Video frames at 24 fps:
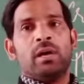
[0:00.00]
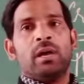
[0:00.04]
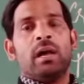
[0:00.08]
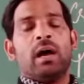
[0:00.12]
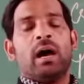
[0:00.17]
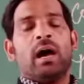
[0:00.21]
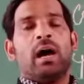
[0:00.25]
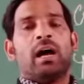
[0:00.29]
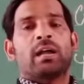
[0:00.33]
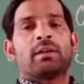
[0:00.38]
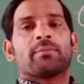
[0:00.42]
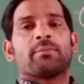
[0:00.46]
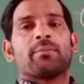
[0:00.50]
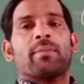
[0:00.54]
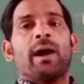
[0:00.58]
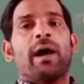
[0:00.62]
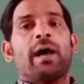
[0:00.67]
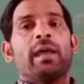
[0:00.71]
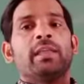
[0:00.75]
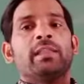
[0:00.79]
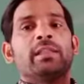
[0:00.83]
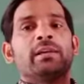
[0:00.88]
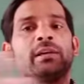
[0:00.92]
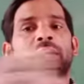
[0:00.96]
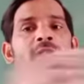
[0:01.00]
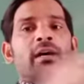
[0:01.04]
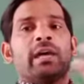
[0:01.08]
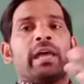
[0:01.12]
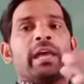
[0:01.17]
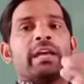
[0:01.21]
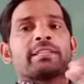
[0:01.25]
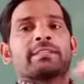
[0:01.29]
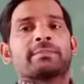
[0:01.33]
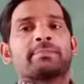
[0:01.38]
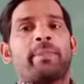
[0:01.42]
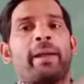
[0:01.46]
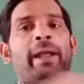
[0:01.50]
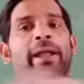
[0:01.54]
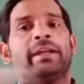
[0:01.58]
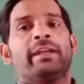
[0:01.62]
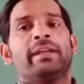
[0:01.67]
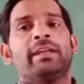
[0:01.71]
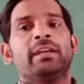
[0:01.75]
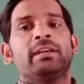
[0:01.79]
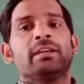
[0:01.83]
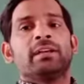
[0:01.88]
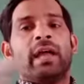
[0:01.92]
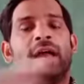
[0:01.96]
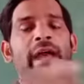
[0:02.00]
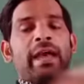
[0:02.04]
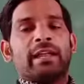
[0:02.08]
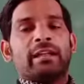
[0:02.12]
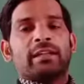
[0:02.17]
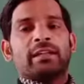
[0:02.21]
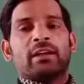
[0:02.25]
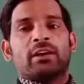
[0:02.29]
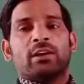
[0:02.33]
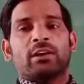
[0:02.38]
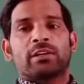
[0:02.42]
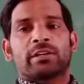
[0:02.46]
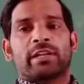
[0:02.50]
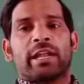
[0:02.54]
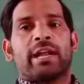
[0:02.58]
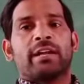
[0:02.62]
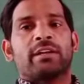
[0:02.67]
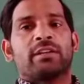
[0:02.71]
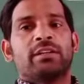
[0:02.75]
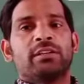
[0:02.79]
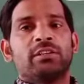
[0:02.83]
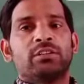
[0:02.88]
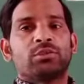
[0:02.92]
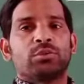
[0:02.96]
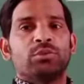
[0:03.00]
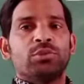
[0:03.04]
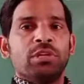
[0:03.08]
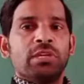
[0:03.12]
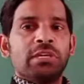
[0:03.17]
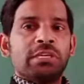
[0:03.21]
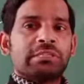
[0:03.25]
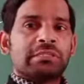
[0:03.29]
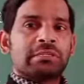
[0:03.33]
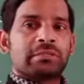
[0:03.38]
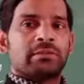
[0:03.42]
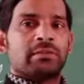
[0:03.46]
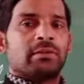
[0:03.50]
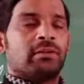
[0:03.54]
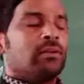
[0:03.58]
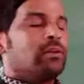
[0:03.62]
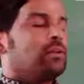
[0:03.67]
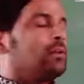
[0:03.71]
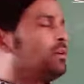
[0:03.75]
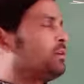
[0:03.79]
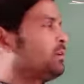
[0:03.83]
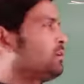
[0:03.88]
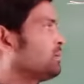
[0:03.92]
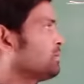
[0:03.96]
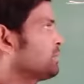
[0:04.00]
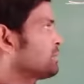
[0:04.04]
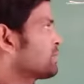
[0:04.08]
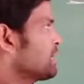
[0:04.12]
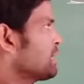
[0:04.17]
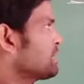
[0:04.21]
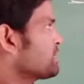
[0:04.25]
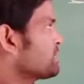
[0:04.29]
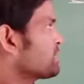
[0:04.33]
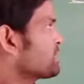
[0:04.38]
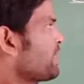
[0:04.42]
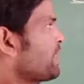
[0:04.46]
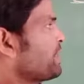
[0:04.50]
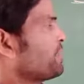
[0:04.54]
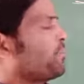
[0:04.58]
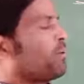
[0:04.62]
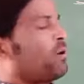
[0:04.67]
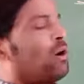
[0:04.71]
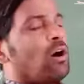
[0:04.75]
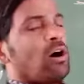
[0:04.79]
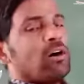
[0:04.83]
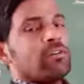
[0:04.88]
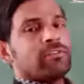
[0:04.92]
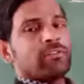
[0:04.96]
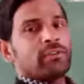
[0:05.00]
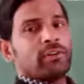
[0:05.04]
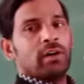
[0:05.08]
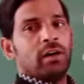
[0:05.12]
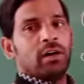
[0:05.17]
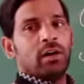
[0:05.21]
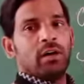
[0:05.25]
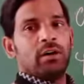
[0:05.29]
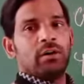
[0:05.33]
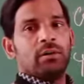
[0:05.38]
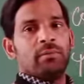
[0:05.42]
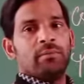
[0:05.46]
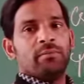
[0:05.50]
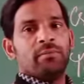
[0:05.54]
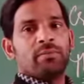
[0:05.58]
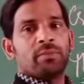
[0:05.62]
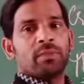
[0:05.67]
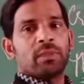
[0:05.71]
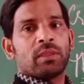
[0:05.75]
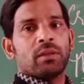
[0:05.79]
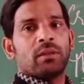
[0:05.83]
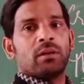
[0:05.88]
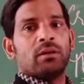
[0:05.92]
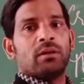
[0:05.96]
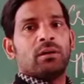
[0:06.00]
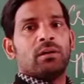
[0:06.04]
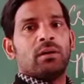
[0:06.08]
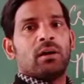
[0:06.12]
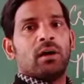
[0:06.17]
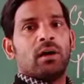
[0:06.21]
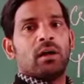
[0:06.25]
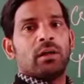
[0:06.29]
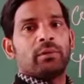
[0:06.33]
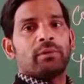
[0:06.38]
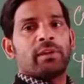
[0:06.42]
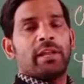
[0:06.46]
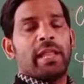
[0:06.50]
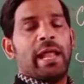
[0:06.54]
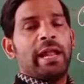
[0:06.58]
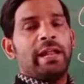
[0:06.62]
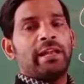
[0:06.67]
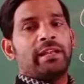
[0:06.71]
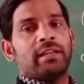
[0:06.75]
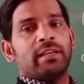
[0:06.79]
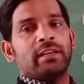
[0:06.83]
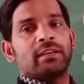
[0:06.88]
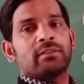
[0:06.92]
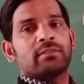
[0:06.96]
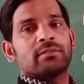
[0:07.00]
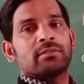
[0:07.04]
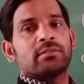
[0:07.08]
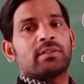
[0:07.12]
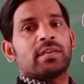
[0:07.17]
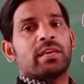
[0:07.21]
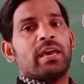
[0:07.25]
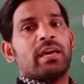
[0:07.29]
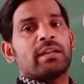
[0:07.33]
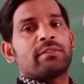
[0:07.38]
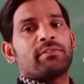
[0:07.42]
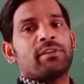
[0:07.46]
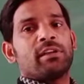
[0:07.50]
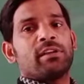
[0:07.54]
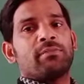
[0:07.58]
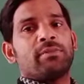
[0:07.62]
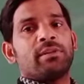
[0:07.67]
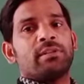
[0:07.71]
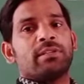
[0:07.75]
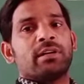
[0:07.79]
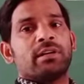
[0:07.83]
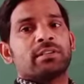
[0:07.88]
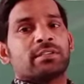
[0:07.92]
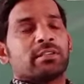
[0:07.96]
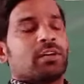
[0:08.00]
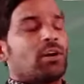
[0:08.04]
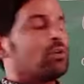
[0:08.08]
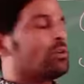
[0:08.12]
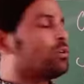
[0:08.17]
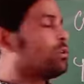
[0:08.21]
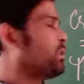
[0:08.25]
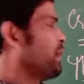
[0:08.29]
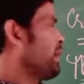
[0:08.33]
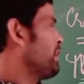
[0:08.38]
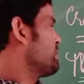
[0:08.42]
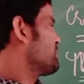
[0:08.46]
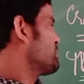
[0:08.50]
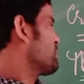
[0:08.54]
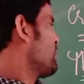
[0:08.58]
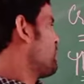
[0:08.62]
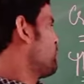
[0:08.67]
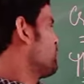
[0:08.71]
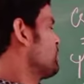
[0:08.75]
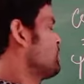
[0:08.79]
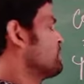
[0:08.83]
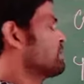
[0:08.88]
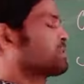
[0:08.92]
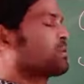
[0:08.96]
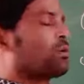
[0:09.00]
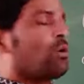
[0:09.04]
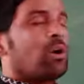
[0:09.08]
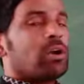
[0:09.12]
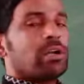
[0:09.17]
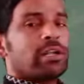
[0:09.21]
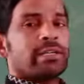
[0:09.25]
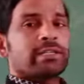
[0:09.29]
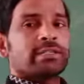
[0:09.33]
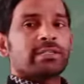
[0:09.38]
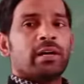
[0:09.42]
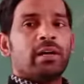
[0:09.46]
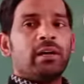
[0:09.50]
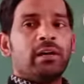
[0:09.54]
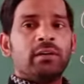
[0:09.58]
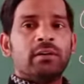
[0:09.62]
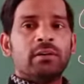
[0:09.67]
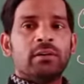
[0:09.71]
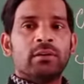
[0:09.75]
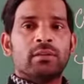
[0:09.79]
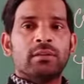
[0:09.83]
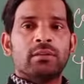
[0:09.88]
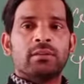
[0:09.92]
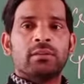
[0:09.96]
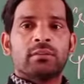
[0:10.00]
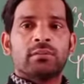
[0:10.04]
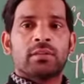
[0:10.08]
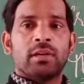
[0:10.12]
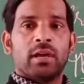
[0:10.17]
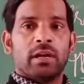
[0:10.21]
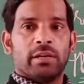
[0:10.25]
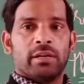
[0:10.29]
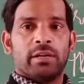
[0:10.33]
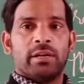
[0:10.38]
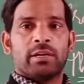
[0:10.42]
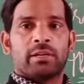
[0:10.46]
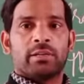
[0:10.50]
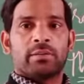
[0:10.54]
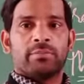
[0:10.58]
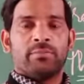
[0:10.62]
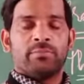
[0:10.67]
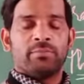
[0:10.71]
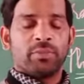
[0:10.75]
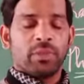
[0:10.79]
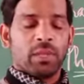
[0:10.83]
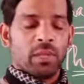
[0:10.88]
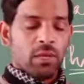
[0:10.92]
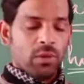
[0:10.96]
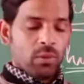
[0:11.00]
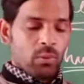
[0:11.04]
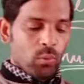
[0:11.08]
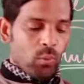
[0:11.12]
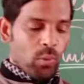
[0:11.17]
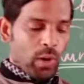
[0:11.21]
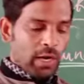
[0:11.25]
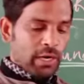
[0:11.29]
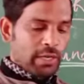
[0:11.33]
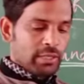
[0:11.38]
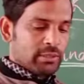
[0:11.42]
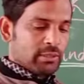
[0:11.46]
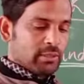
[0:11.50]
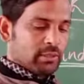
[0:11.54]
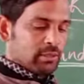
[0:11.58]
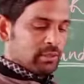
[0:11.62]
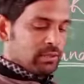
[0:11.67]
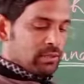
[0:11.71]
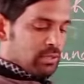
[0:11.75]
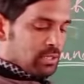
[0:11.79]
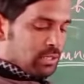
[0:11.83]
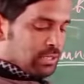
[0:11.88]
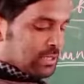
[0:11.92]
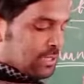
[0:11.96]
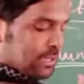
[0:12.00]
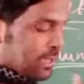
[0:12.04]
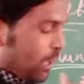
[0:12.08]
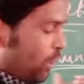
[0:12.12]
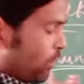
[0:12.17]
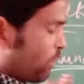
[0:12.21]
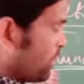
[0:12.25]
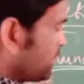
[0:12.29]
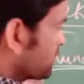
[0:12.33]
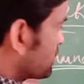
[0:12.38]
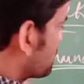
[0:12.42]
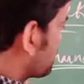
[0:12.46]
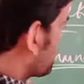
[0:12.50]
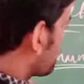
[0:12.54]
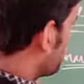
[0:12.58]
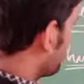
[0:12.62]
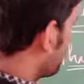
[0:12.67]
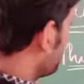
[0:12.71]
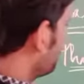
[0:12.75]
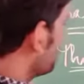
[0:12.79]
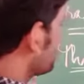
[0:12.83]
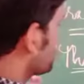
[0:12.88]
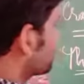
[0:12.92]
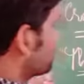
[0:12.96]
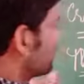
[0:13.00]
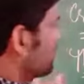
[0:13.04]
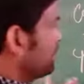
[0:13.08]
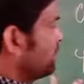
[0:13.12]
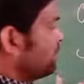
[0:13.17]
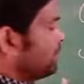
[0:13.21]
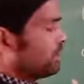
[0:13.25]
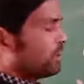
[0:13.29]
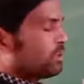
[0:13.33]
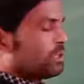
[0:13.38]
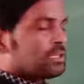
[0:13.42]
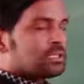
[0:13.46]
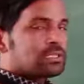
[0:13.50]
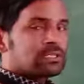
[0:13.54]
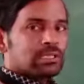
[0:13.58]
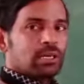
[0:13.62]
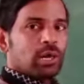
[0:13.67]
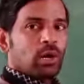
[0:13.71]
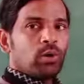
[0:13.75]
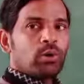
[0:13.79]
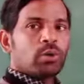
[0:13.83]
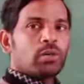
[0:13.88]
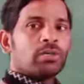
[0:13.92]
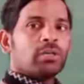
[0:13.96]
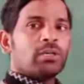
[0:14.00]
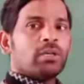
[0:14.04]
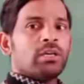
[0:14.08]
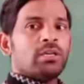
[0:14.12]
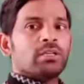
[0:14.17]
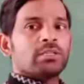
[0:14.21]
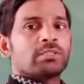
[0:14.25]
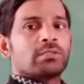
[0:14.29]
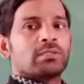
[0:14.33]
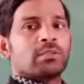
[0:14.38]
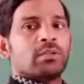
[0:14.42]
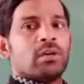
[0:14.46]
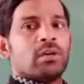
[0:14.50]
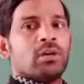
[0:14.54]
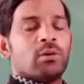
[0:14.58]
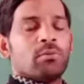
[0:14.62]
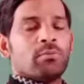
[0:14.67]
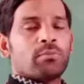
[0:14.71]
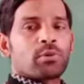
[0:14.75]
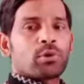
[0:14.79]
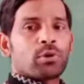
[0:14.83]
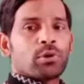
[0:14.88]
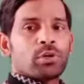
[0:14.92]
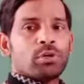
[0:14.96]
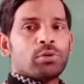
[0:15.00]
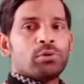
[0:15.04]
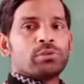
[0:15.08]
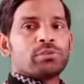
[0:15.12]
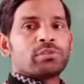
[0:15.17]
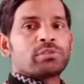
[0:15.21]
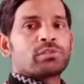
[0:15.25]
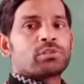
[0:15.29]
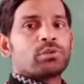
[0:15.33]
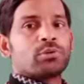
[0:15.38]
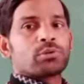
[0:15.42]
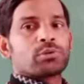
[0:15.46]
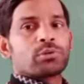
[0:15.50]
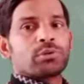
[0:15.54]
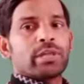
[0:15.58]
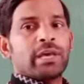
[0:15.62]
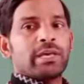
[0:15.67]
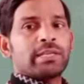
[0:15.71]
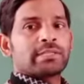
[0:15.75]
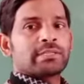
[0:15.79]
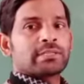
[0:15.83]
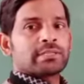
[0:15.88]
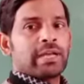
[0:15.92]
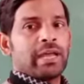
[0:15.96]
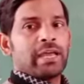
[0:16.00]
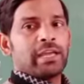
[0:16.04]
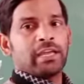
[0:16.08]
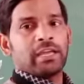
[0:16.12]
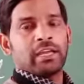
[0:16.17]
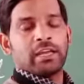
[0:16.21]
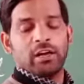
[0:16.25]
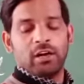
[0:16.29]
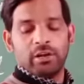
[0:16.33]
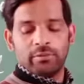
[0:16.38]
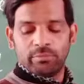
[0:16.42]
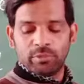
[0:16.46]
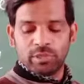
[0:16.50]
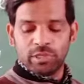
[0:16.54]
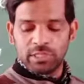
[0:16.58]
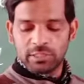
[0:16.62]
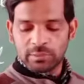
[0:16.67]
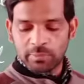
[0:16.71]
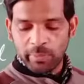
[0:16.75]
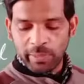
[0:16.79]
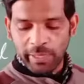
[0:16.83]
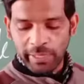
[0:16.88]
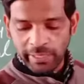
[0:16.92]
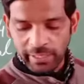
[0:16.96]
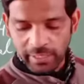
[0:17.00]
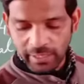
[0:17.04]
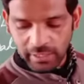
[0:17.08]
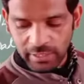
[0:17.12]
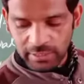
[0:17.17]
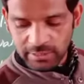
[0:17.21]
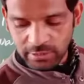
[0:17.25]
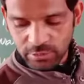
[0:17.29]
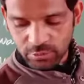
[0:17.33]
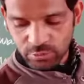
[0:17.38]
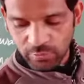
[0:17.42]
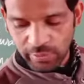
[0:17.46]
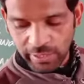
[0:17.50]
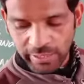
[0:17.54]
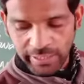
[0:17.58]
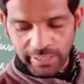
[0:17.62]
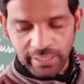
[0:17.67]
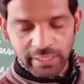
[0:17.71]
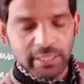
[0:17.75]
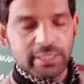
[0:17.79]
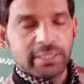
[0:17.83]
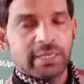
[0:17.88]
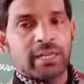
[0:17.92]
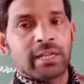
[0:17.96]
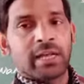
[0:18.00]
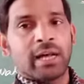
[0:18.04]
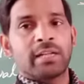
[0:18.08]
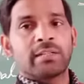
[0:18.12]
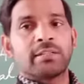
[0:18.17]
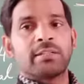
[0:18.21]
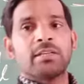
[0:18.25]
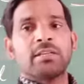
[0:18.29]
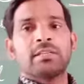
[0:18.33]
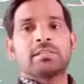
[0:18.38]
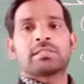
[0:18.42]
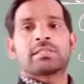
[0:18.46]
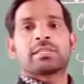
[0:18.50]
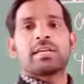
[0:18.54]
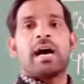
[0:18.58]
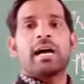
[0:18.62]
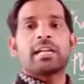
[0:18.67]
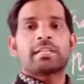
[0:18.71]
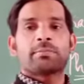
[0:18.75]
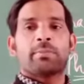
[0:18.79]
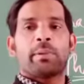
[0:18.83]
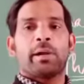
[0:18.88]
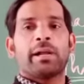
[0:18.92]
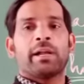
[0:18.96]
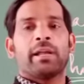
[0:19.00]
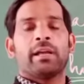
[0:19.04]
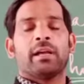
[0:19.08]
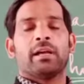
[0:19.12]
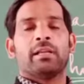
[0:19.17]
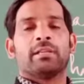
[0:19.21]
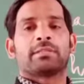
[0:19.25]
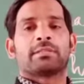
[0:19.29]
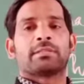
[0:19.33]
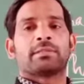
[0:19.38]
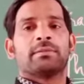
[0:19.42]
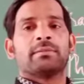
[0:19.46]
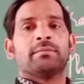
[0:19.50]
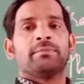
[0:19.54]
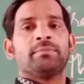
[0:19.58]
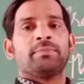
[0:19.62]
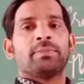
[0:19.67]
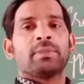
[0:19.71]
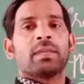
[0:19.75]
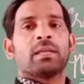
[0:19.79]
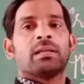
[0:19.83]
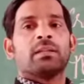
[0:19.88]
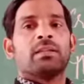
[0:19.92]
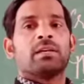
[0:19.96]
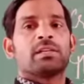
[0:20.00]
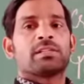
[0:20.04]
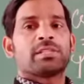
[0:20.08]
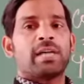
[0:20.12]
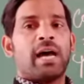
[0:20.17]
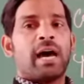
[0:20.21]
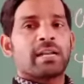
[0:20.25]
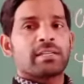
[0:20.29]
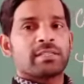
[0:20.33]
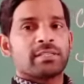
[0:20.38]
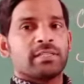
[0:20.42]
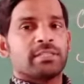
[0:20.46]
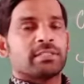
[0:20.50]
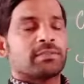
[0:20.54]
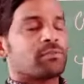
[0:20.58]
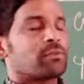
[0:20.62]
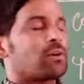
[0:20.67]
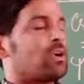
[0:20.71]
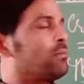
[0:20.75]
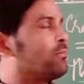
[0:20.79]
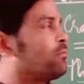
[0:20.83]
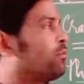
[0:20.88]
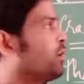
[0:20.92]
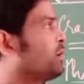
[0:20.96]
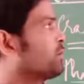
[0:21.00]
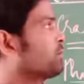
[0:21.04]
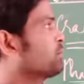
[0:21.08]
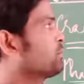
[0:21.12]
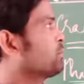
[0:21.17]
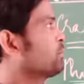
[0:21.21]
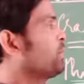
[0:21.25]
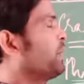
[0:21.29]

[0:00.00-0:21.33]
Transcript: are by the expanding and contracting to these such type of lighting. There will be the sound. That sound is called as the thunder. Why this sound is produced? This sound is produced due to the striking of these particles to one another are the charge particles. The charges from one to